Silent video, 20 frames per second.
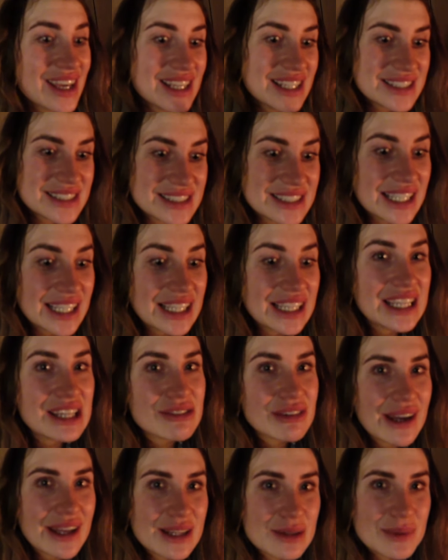sneakily
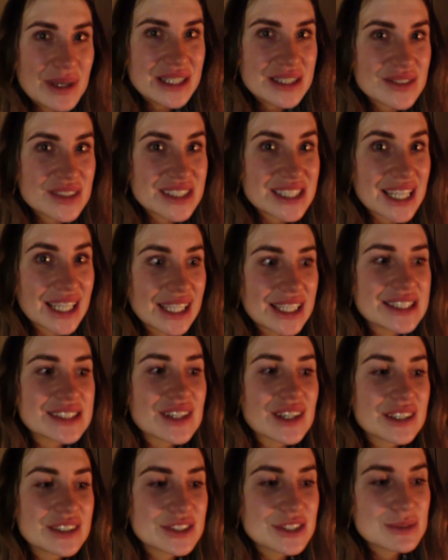find the bits for Zaki so
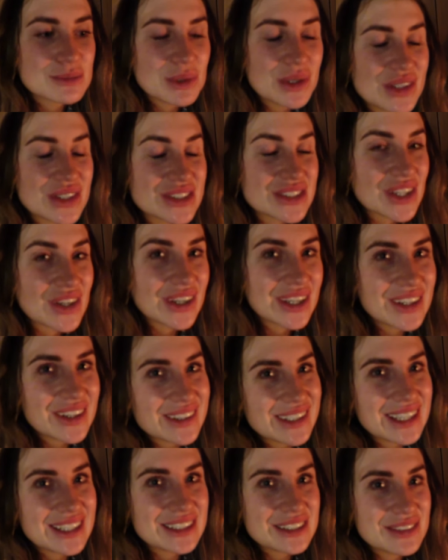I can just put the stocking on
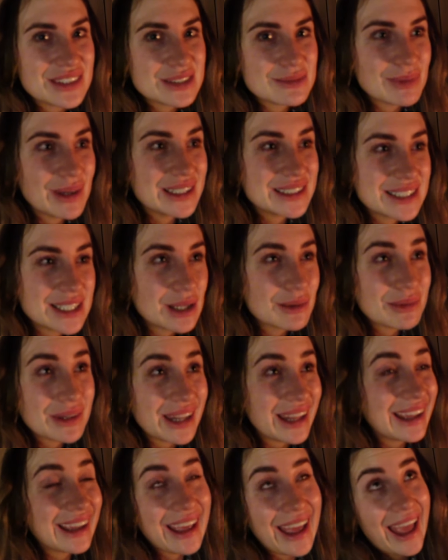the end of his bed and he'll be
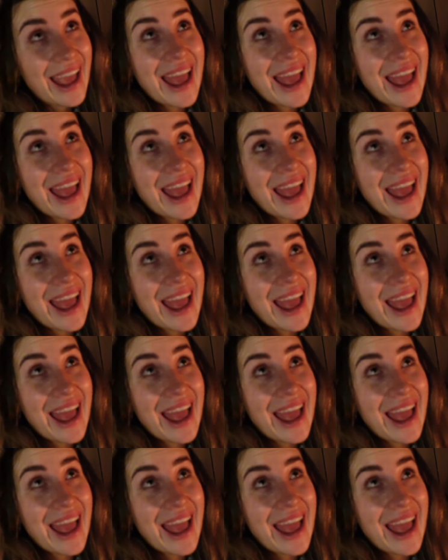like